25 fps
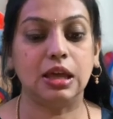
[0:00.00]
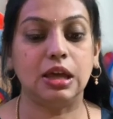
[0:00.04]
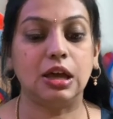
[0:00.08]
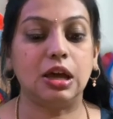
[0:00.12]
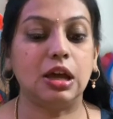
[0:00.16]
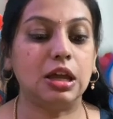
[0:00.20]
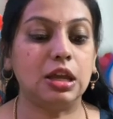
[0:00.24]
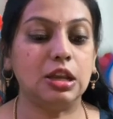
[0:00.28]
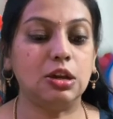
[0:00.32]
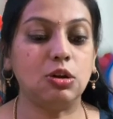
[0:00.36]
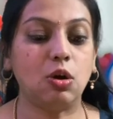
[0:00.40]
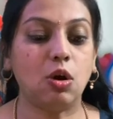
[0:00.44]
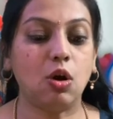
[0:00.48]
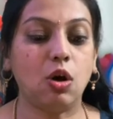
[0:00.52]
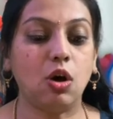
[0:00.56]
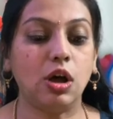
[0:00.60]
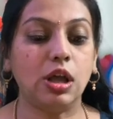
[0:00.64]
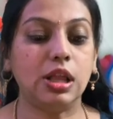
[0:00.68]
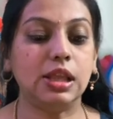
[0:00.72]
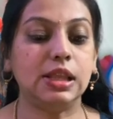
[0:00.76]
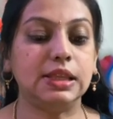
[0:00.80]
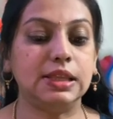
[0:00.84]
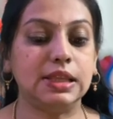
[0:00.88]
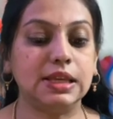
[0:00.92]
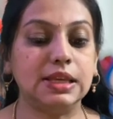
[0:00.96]
In
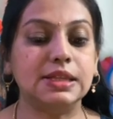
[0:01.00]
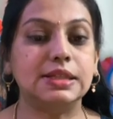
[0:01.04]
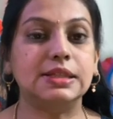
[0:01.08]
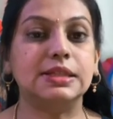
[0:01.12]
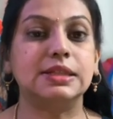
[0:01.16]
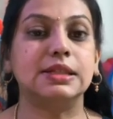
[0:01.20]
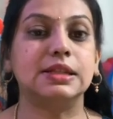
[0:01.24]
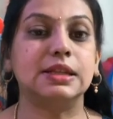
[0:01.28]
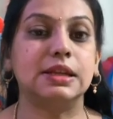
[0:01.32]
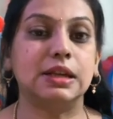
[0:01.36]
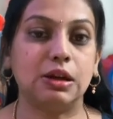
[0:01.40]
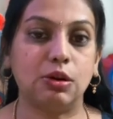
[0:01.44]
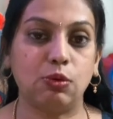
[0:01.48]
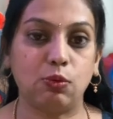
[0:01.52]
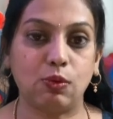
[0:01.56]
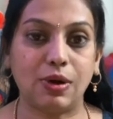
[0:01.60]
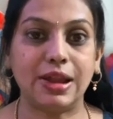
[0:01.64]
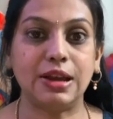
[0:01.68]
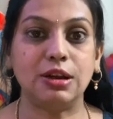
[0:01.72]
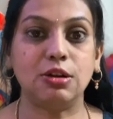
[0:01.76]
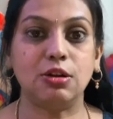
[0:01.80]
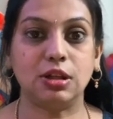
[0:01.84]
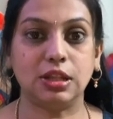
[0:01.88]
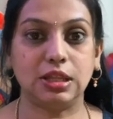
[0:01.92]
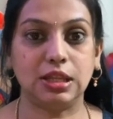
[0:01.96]
all this one
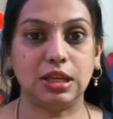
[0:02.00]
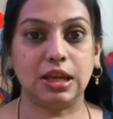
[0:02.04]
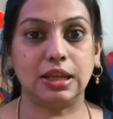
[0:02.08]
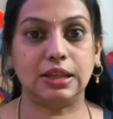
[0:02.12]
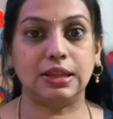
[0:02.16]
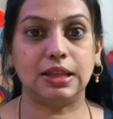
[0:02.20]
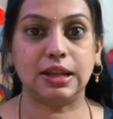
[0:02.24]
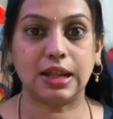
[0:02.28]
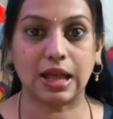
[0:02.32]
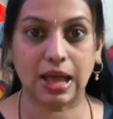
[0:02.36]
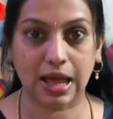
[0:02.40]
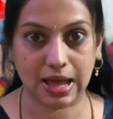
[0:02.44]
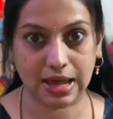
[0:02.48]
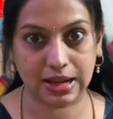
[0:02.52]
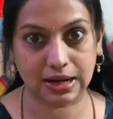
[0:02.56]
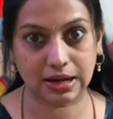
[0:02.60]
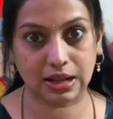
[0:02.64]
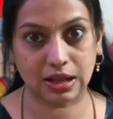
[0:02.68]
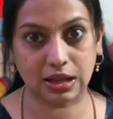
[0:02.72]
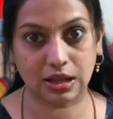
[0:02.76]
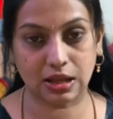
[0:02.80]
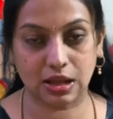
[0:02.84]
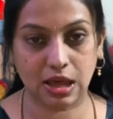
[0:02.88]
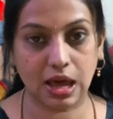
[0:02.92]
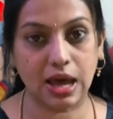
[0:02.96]
or the other
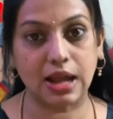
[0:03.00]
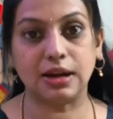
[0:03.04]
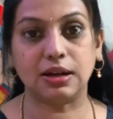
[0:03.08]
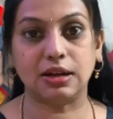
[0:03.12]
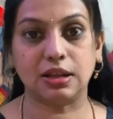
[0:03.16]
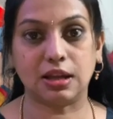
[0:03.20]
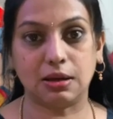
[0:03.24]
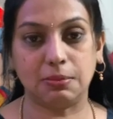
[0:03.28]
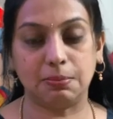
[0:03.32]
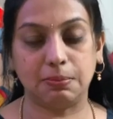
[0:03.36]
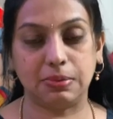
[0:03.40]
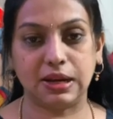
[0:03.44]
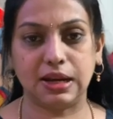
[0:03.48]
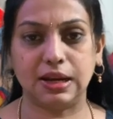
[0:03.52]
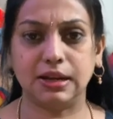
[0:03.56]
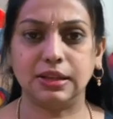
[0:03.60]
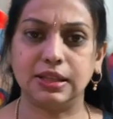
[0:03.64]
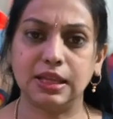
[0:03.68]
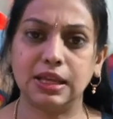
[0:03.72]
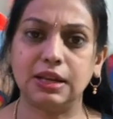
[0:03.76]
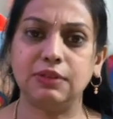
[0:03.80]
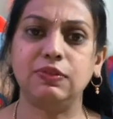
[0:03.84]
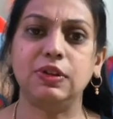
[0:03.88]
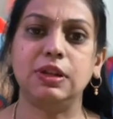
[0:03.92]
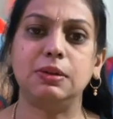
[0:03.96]
heart complaint,
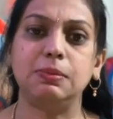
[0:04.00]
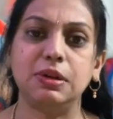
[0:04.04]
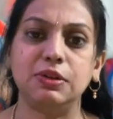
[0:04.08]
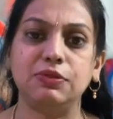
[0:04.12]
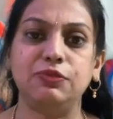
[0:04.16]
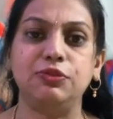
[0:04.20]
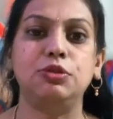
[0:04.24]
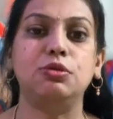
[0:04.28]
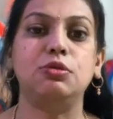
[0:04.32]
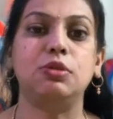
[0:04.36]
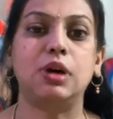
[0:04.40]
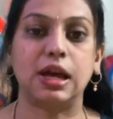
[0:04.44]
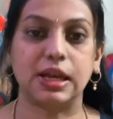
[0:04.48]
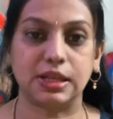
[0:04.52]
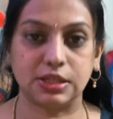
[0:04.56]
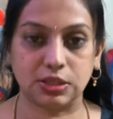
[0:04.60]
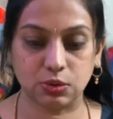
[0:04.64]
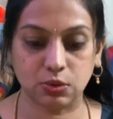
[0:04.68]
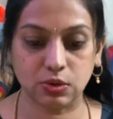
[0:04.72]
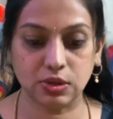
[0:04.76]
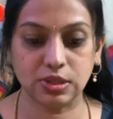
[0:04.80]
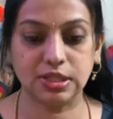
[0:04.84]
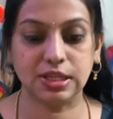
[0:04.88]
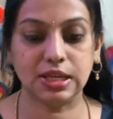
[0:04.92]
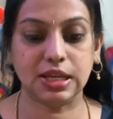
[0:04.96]
there will be few
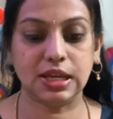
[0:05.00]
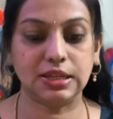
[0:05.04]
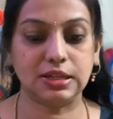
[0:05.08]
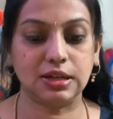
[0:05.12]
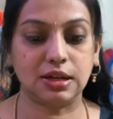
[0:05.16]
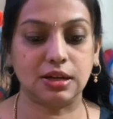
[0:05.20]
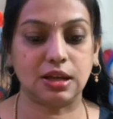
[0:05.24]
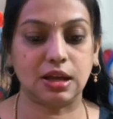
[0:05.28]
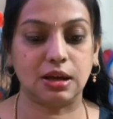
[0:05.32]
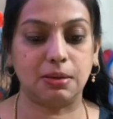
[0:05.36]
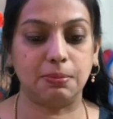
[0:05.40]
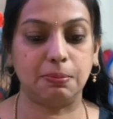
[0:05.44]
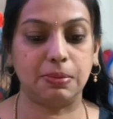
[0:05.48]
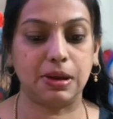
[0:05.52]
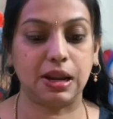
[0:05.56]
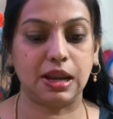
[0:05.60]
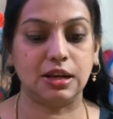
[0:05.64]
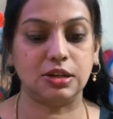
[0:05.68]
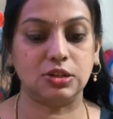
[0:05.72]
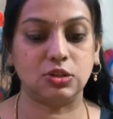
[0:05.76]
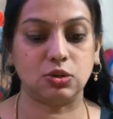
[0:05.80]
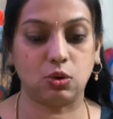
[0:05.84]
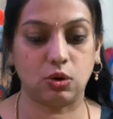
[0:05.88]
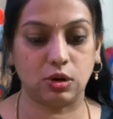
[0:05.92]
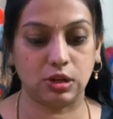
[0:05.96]
associated
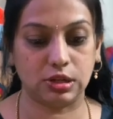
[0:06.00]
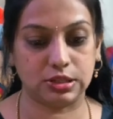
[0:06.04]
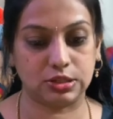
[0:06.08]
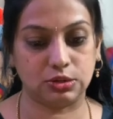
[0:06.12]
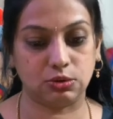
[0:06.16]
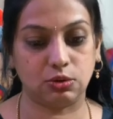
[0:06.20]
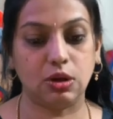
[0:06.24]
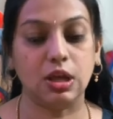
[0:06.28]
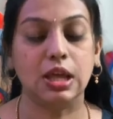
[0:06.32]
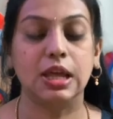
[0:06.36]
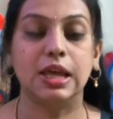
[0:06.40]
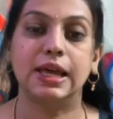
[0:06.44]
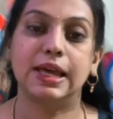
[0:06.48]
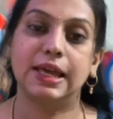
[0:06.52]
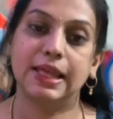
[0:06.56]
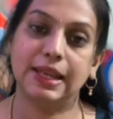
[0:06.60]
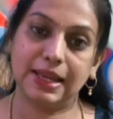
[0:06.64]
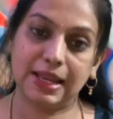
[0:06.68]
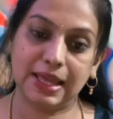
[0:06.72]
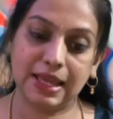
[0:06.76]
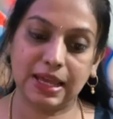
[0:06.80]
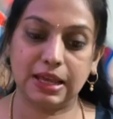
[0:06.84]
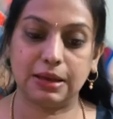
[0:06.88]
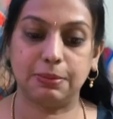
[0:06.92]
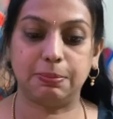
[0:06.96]
complaints also,
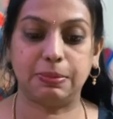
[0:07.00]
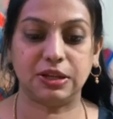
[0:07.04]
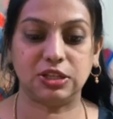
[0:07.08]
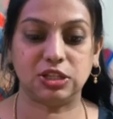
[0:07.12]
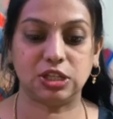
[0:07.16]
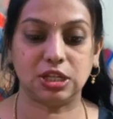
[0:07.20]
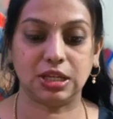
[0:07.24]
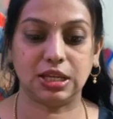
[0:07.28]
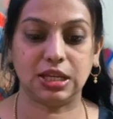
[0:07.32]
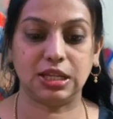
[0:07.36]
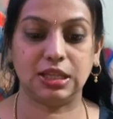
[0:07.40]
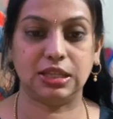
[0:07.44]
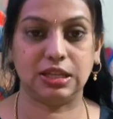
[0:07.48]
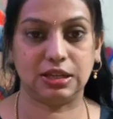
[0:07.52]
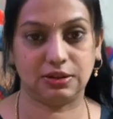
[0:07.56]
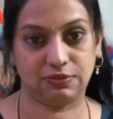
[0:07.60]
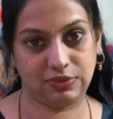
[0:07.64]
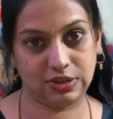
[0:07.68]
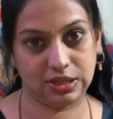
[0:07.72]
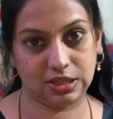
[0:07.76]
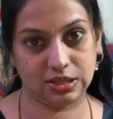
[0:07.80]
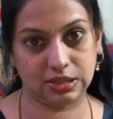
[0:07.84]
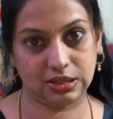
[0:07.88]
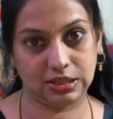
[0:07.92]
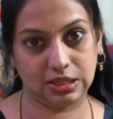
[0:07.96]
like Pachanendriya
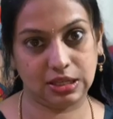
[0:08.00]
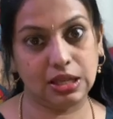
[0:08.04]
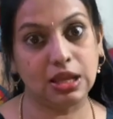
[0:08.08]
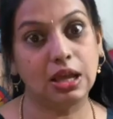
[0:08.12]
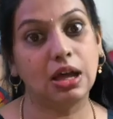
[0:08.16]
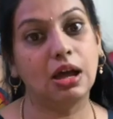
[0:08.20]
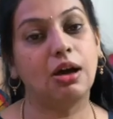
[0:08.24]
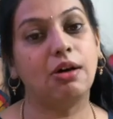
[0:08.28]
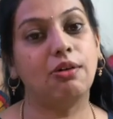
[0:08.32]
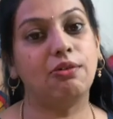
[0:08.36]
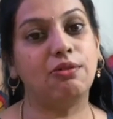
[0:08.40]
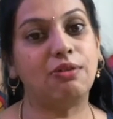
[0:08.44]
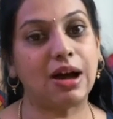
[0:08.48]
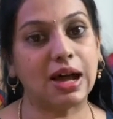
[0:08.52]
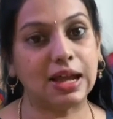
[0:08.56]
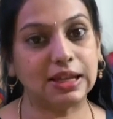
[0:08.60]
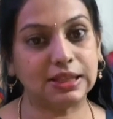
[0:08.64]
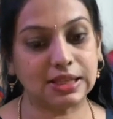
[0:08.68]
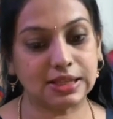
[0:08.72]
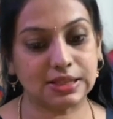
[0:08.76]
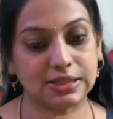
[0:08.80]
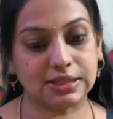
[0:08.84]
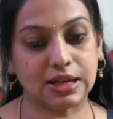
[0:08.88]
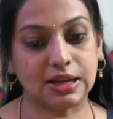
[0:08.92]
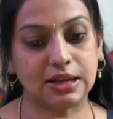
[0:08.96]
Vikriti,
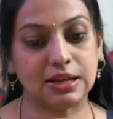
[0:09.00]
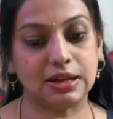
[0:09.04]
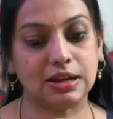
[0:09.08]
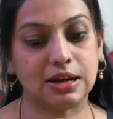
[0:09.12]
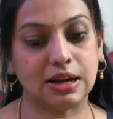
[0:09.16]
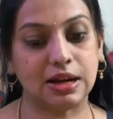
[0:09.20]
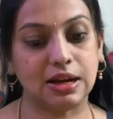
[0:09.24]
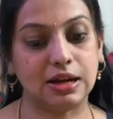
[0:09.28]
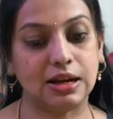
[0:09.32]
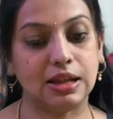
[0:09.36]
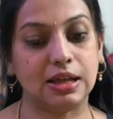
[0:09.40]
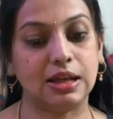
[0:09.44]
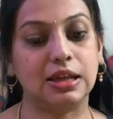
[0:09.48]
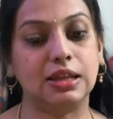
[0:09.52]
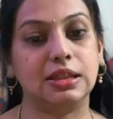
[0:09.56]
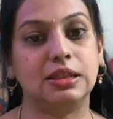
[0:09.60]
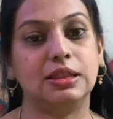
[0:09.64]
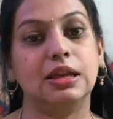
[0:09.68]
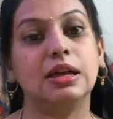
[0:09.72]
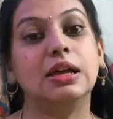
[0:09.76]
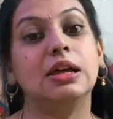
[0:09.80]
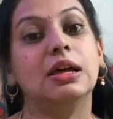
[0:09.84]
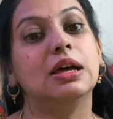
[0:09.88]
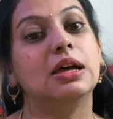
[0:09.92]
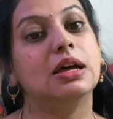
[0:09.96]
Vata Sangrahana in
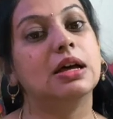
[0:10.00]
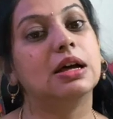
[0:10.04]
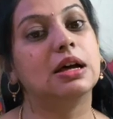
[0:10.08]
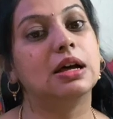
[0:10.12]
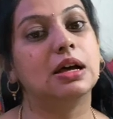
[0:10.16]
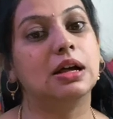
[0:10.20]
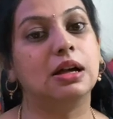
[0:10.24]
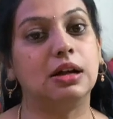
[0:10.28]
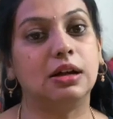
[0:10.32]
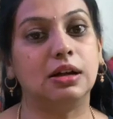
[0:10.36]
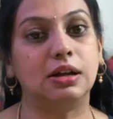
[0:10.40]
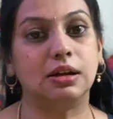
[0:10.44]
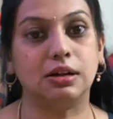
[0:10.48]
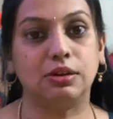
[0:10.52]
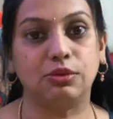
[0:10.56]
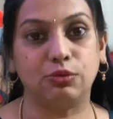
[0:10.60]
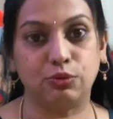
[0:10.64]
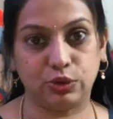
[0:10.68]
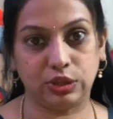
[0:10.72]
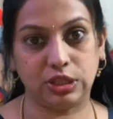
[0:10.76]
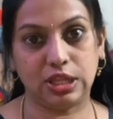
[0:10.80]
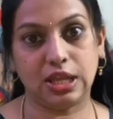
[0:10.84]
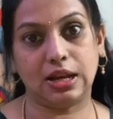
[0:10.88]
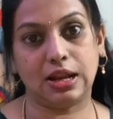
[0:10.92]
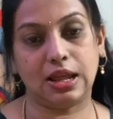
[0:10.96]
the
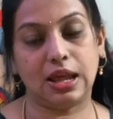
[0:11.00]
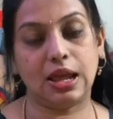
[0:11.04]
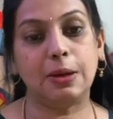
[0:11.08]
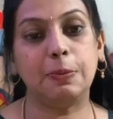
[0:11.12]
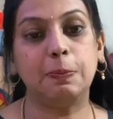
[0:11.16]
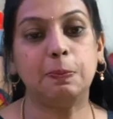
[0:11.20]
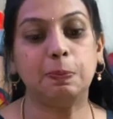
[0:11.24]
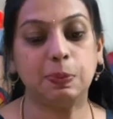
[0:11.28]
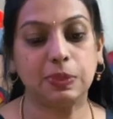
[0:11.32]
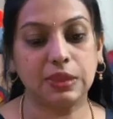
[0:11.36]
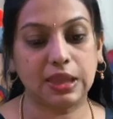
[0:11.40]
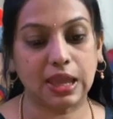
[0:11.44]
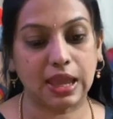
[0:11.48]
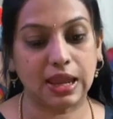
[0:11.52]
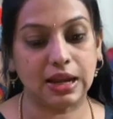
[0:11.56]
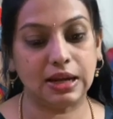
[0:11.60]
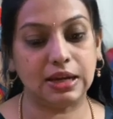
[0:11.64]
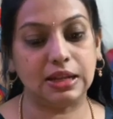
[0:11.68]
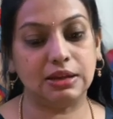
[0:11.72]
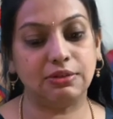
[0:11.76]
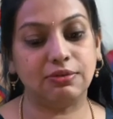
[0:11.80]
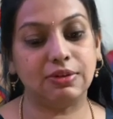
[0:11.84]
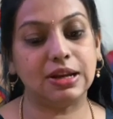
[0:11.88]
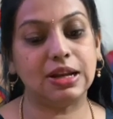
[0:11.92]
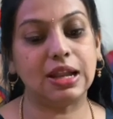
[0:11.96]
Udara, and
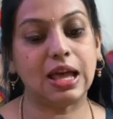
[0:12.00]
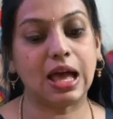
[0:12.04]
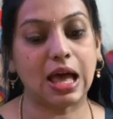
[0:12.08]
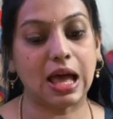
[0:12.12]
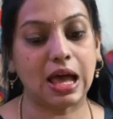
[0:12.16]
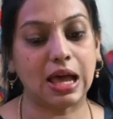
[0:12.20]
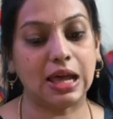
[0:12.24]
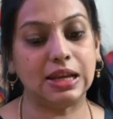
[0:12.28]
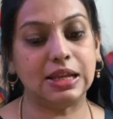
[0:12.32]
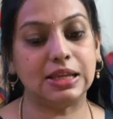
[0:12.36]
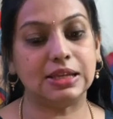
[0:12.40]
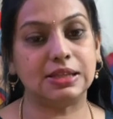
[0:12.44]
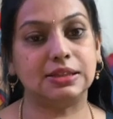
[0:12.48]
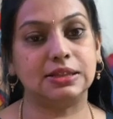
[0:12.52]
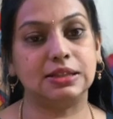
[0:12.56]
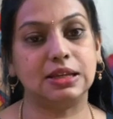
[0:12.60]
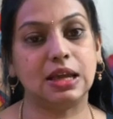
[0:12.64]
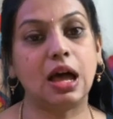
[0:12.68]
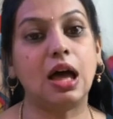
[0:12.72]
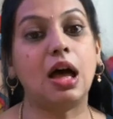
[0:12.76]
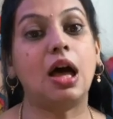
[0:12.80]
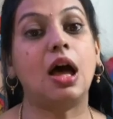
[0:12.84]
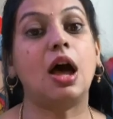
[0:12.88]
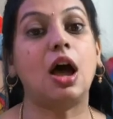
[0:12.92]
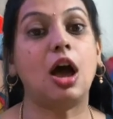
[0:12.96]
even
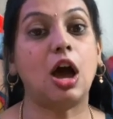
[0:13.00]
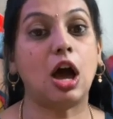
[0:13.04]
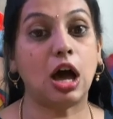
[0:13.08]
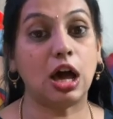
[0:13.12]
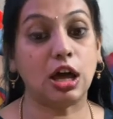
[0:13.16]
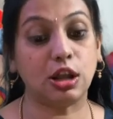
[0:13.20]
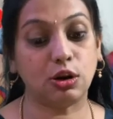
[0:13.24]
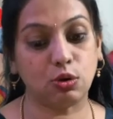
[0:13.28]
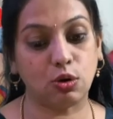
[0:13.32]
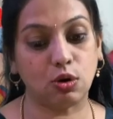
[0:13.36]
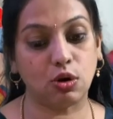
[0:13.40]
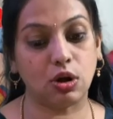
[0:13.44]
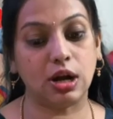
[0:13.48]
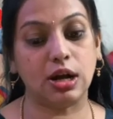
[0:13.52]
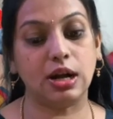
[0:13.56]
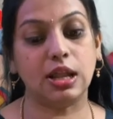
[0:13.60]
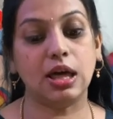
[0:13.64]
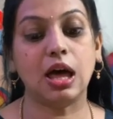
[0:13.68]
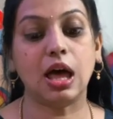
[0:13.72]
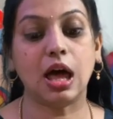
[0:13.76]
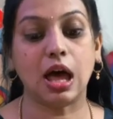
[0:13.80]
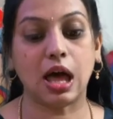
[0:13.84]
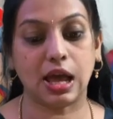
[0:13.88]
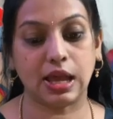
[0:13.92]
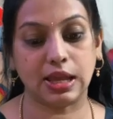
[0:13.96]
Alasya,
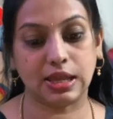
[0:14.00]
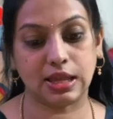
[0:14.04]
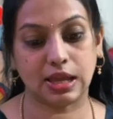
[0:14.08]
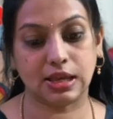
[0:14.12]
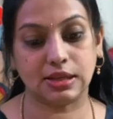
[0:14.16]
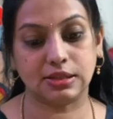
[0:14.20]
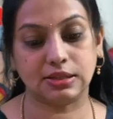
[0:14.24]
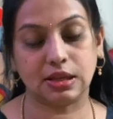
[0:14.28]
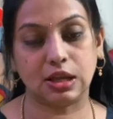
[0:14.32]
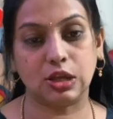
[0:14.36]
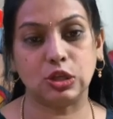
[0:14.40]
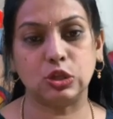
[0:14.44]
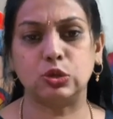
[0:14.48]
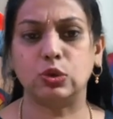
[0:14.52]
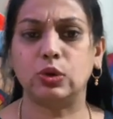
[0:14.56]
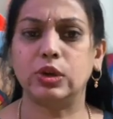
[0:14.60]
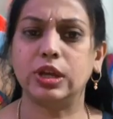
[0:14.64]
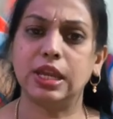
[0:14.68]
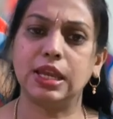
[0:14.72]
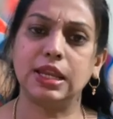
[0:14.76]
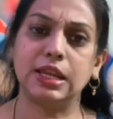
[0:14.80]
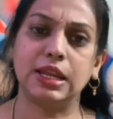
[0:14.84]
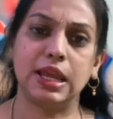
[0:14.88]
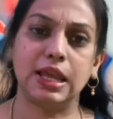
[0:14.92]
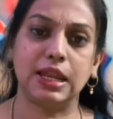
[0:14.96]
Arohana Ayasa. So
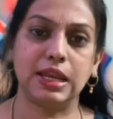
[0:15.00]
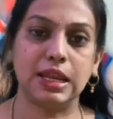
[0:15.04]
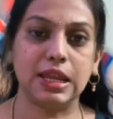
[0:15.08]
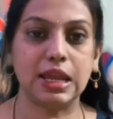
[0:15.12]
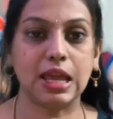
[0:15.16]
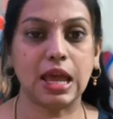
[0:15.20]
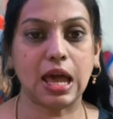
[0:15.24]
in any